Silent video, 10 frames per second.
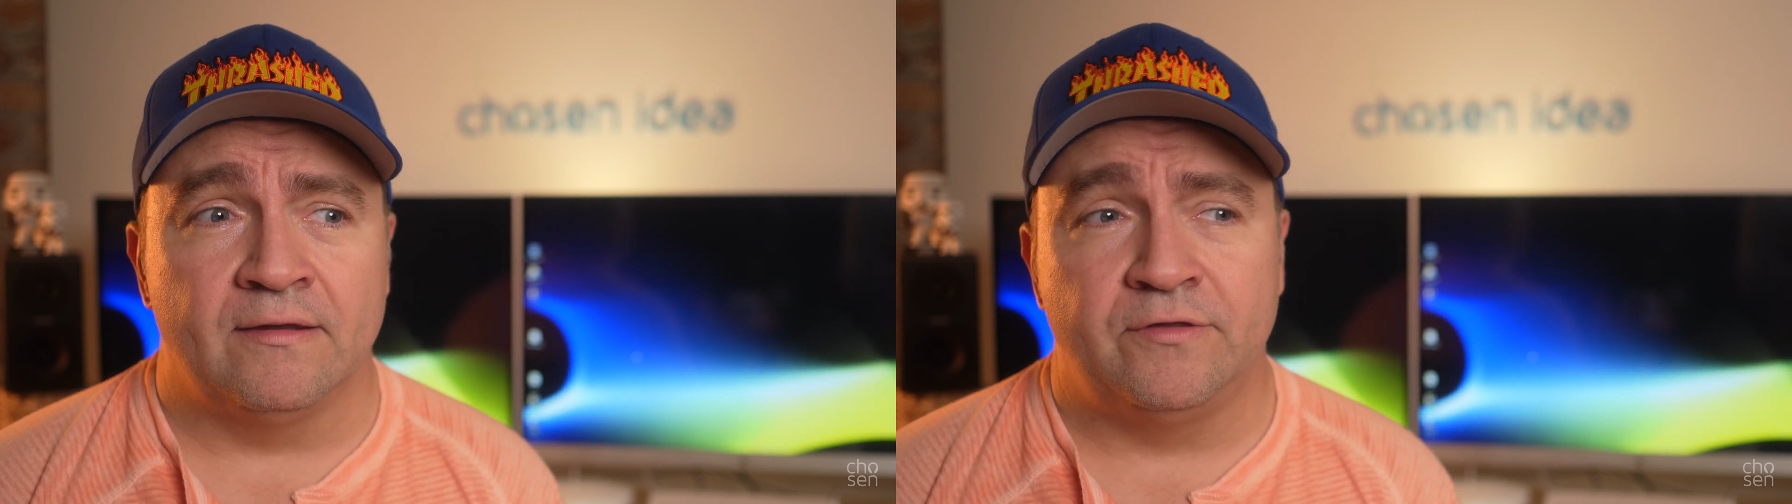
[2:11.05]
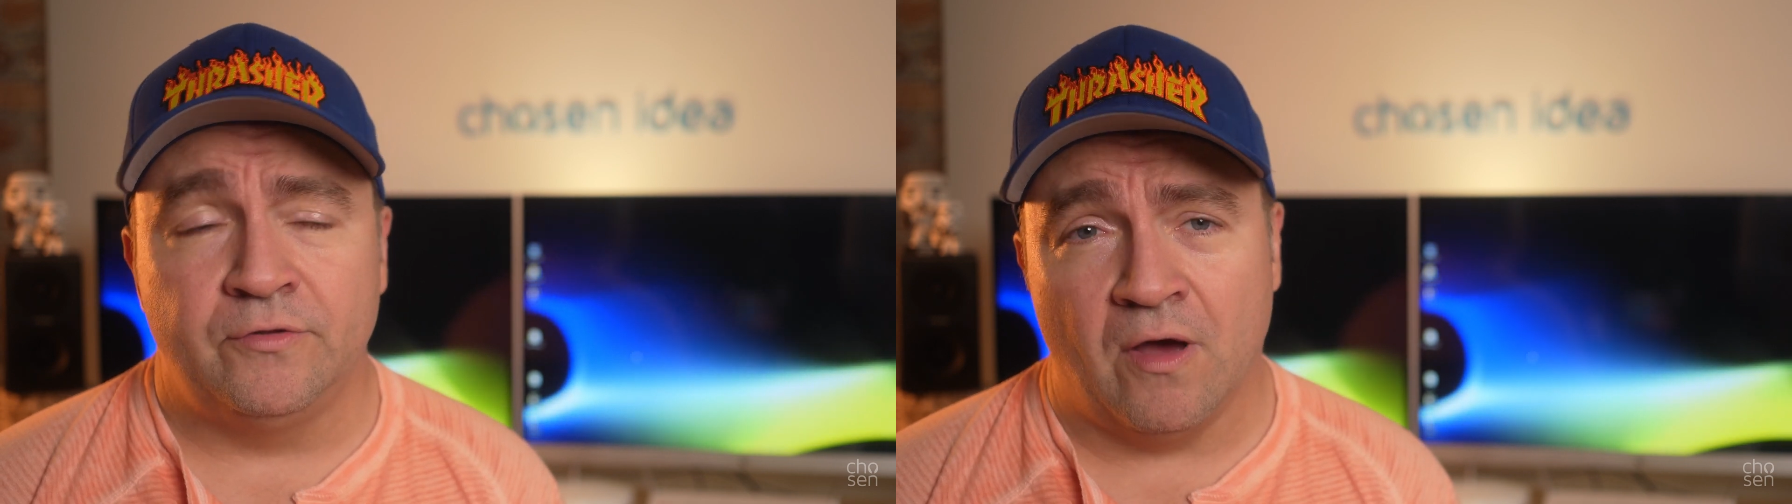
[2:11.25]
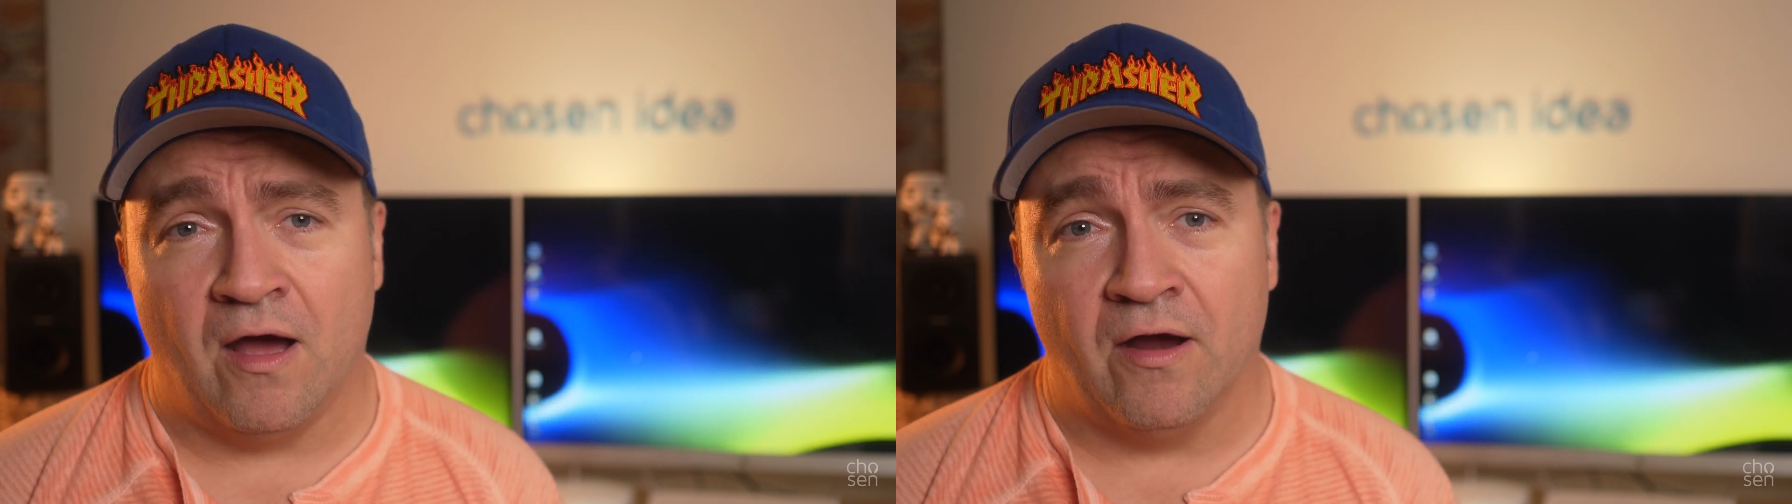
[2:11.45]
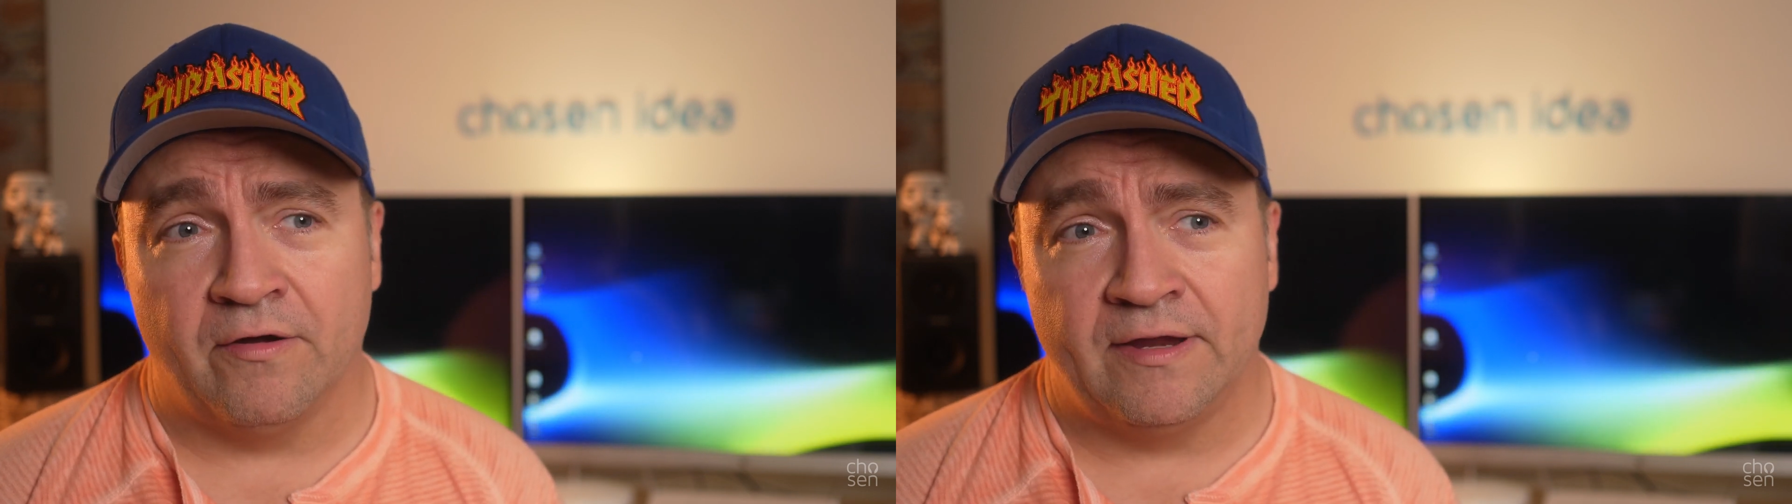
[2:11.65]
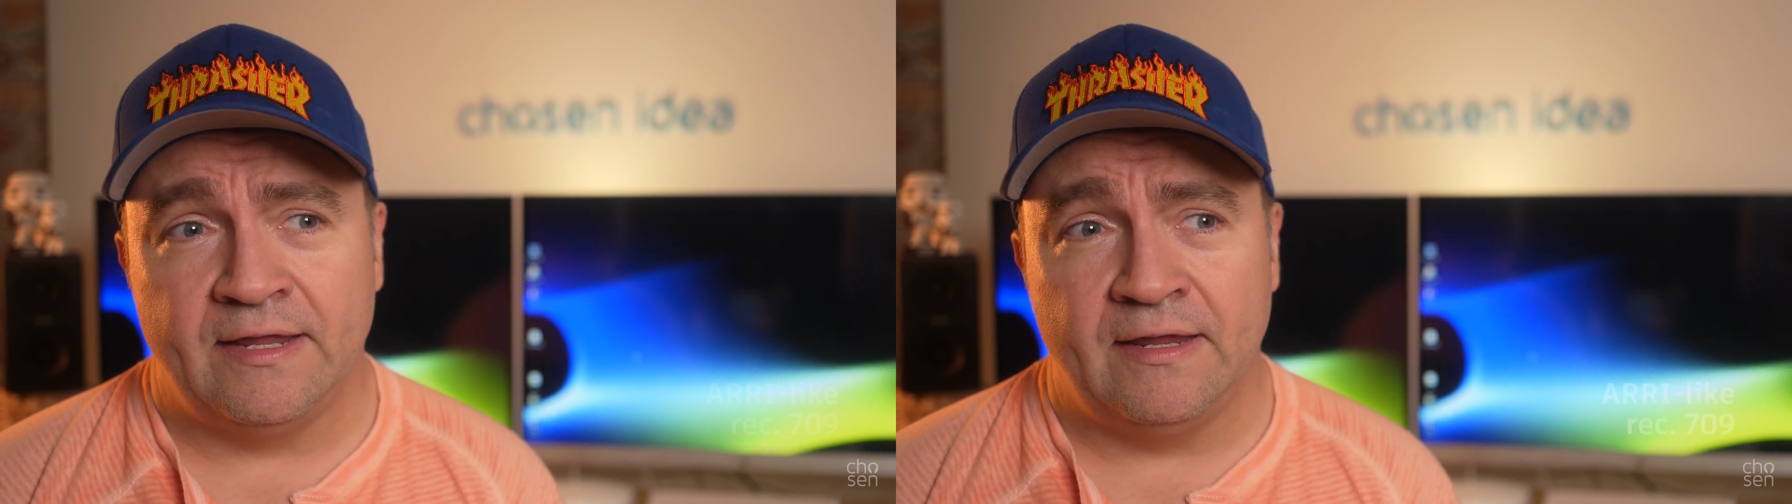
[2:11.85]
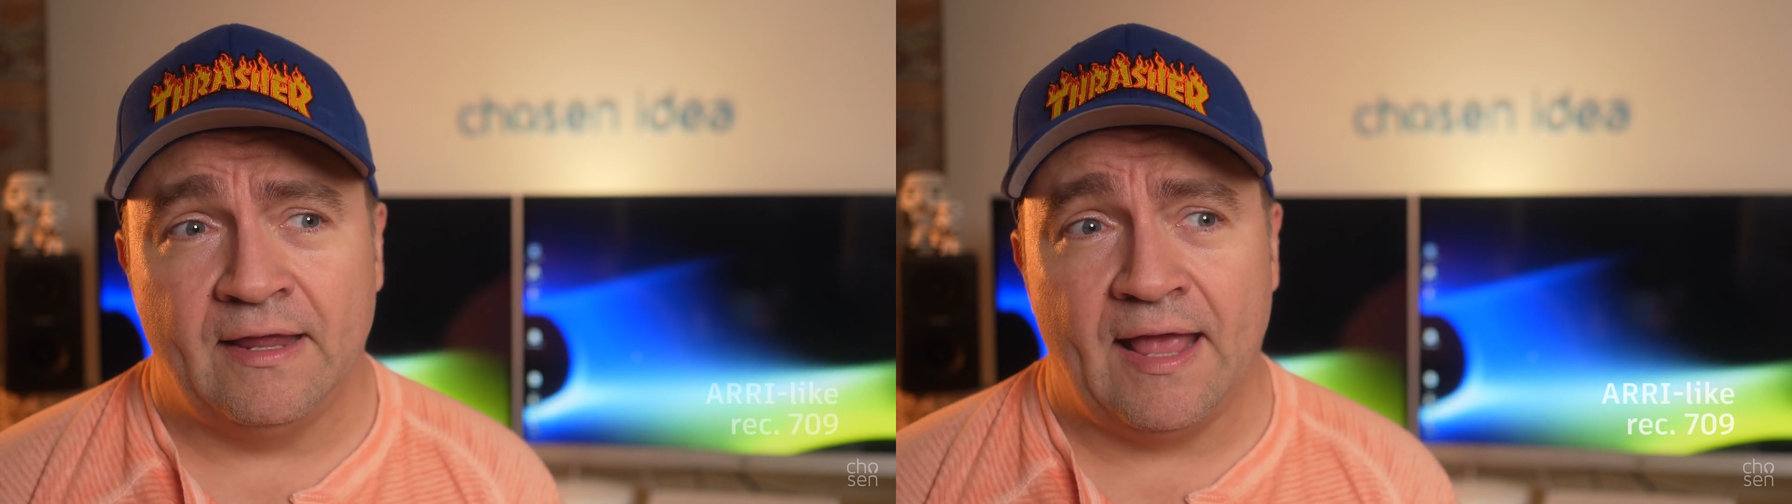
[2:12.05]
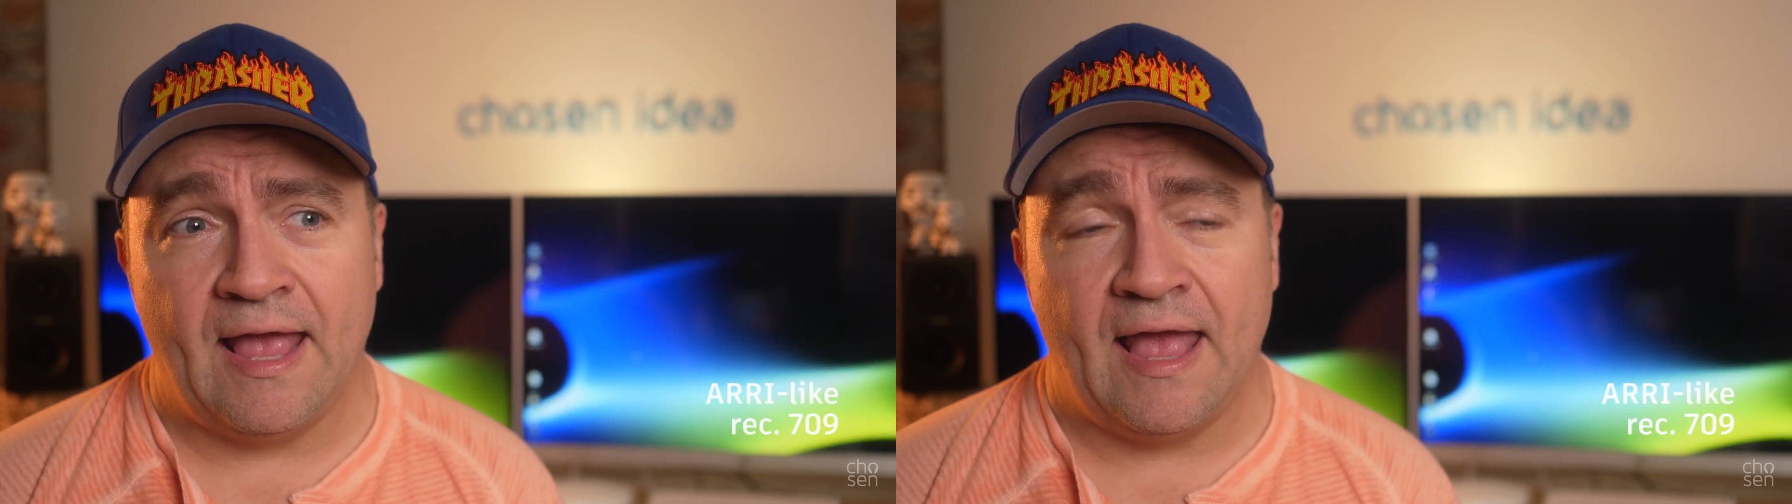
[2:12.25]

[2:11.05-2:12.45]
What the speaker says: to ARRI,